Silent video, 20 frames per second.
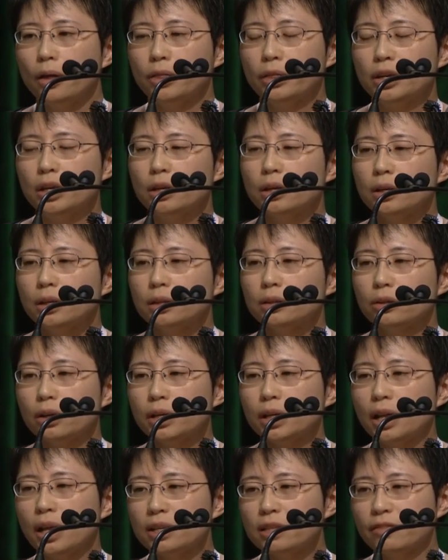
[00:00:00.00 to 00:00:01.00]
The
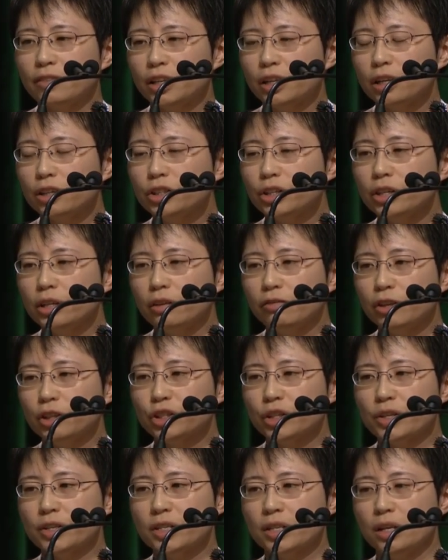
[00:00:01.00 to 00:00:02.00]
classification
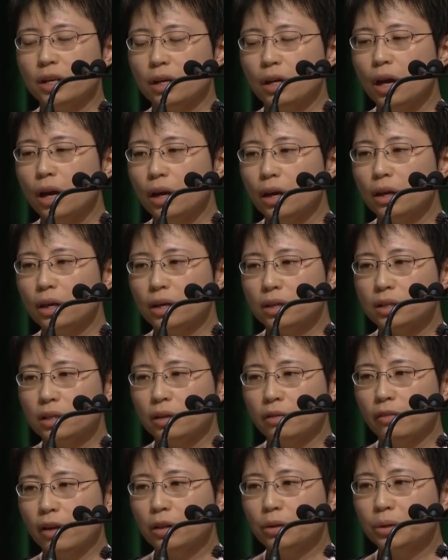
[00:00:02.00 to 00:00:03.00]
efficiency is
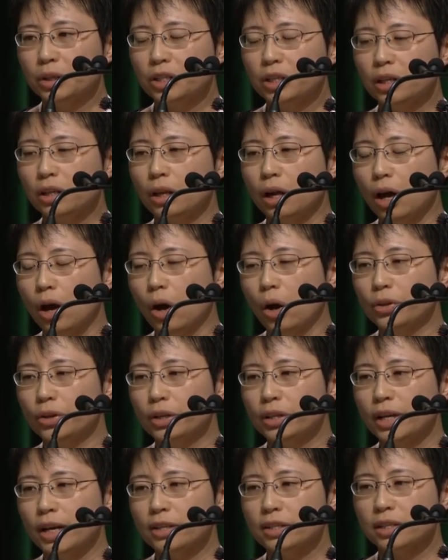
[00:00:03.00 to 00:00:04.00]
evaluated on
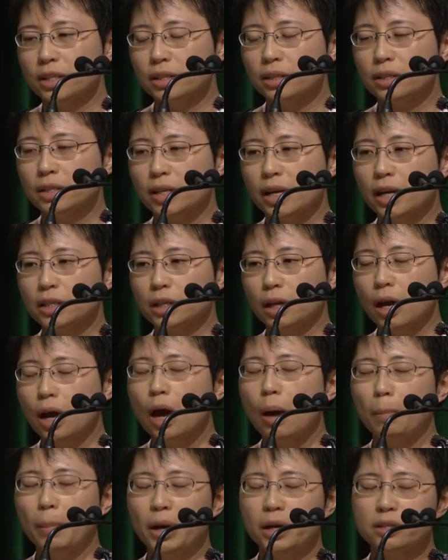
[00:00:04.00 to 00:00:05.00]
the test data set
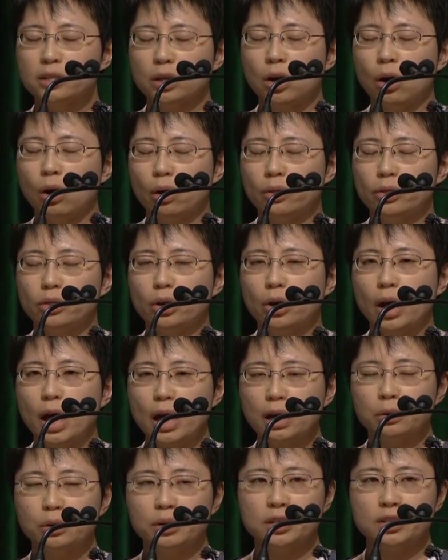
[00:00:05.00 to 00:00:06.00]
based on the
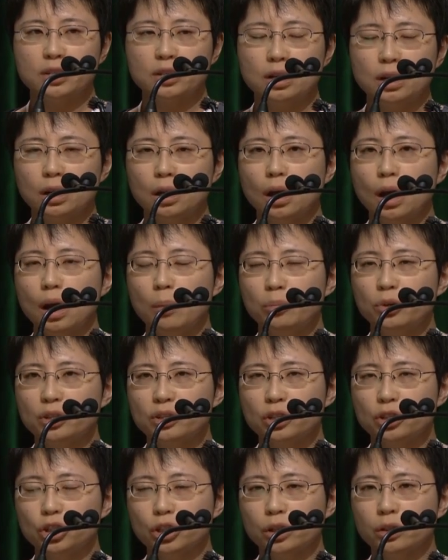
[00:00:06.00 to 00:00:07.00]
accuracy,
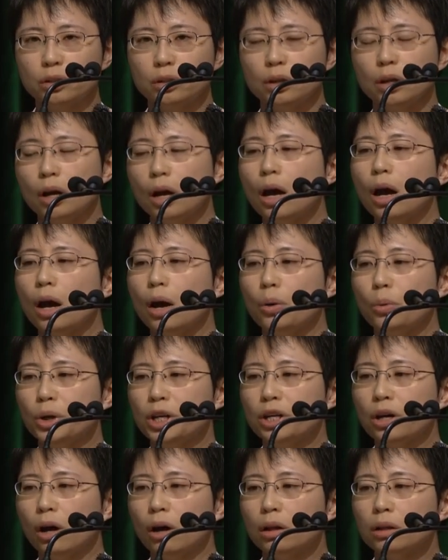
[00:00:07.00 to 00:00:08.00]
precision,
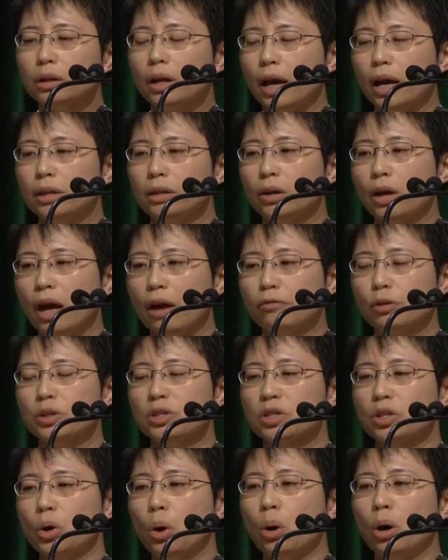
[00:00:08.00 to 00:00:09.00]
recall, and the
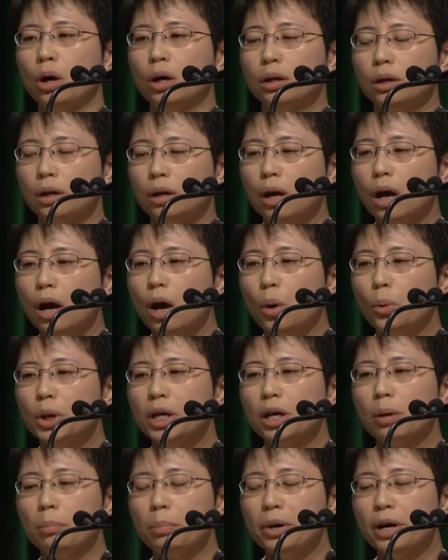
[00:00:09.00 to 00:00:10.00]
F1 score. We
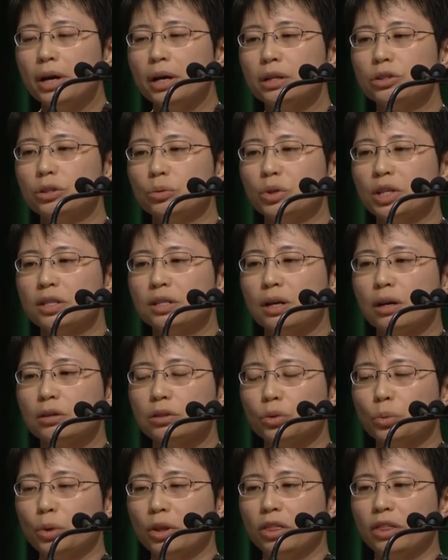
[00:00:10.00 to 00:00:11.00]
compared the
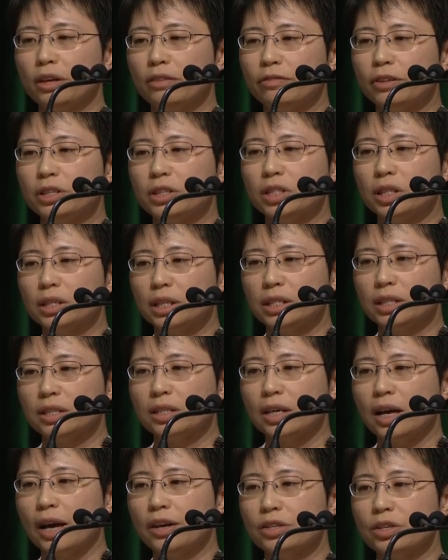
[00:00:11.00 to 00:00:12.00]
results with different data
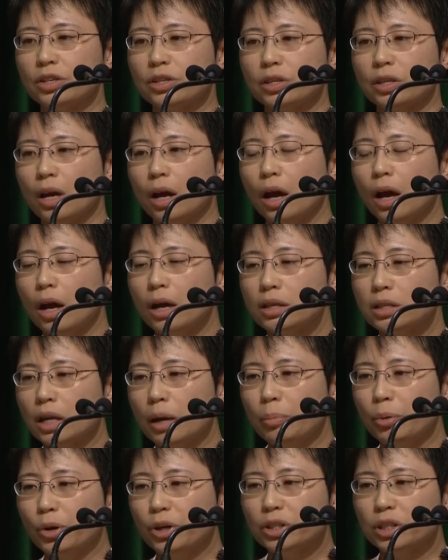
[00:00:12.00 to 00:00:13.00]
sizes,
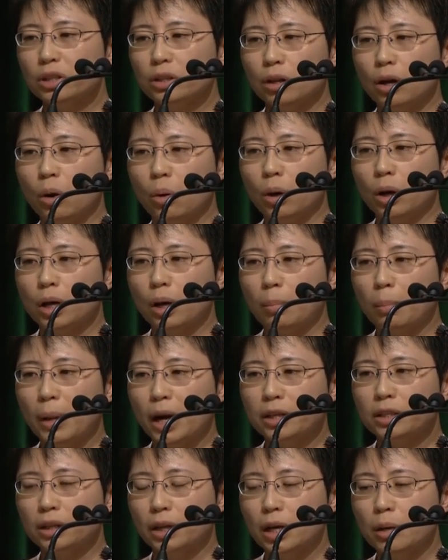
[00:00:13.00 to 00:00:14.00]
separated or
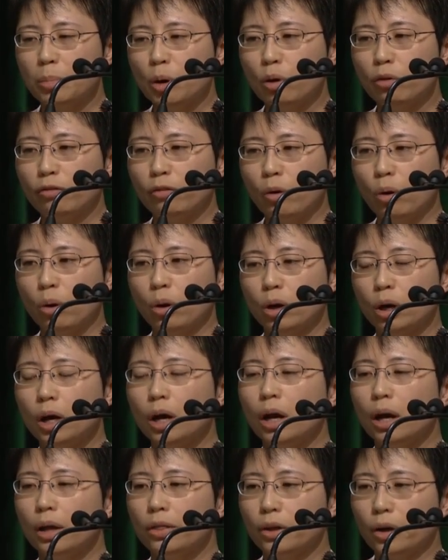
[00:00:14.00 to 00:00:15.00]
combined label for
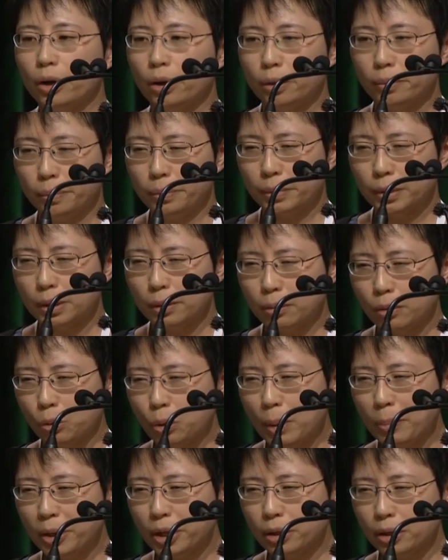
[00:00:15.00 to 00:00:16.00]
the
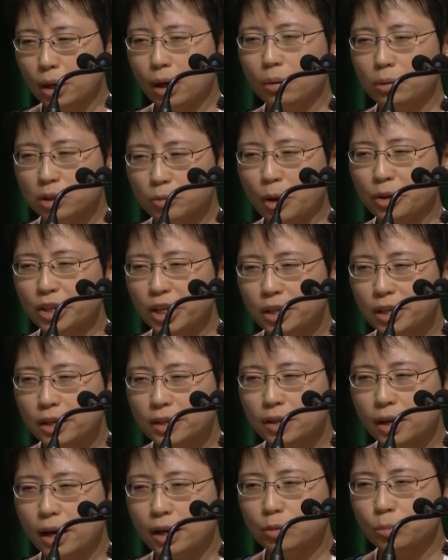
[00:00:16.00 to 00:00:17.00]
rapid,
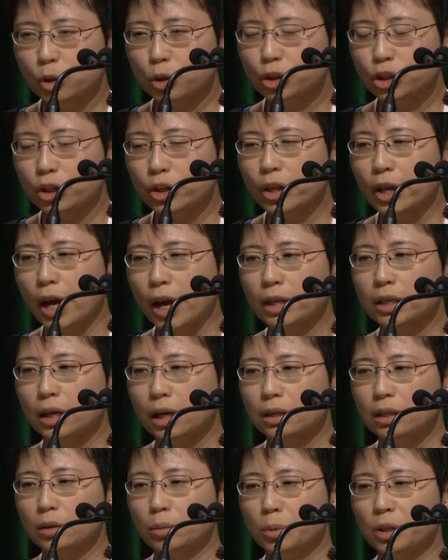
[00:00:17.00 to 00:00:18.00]
spontaneous head motion and
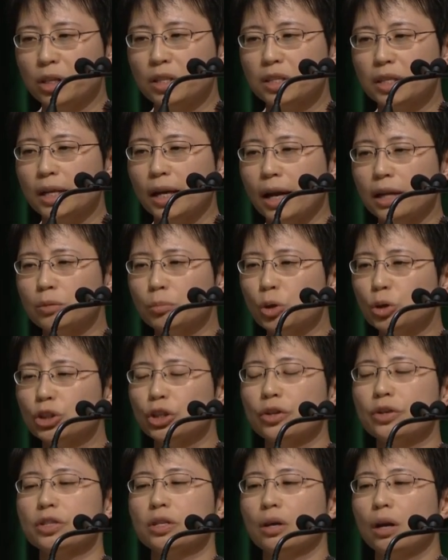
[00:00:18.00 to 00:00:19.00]
cardiobalistic head
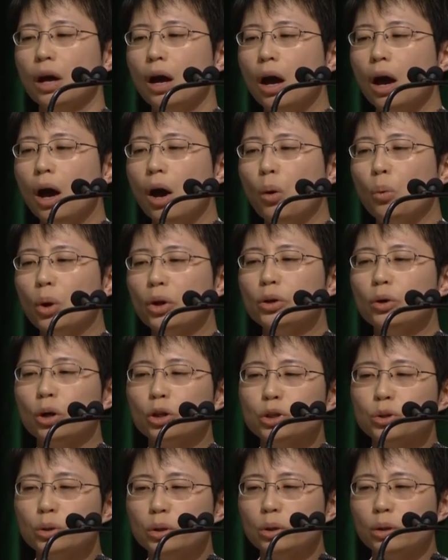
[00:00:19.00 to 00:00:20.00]
motions, 1
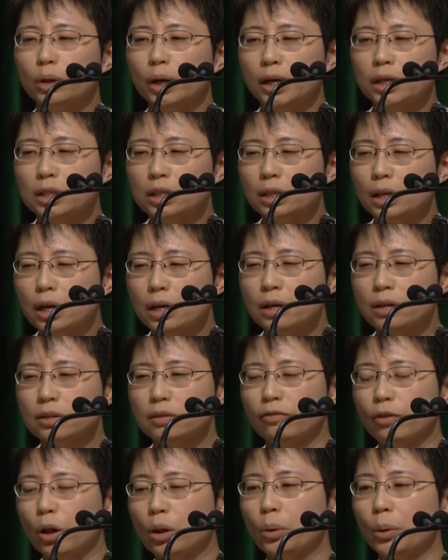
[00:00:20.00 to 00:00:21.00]
or 2 hidden
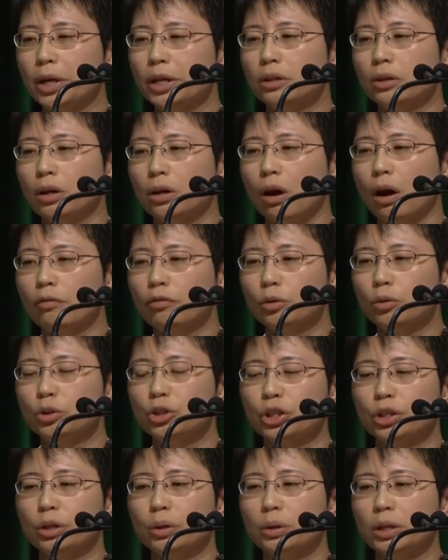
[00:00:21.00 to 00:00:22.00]
layers following the
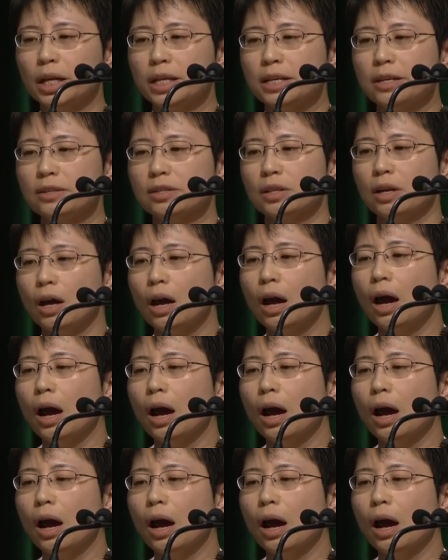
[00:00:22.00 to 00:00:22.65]
convolutional layers,